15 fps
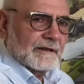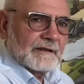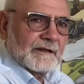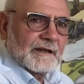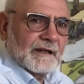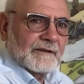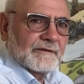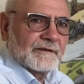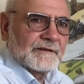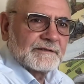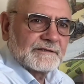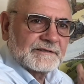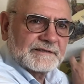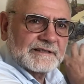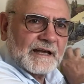another
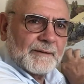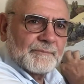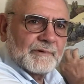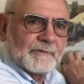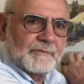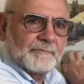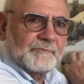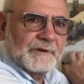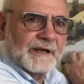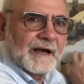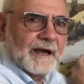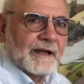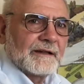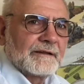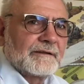step
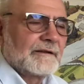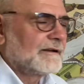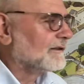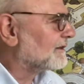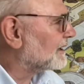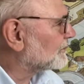behind that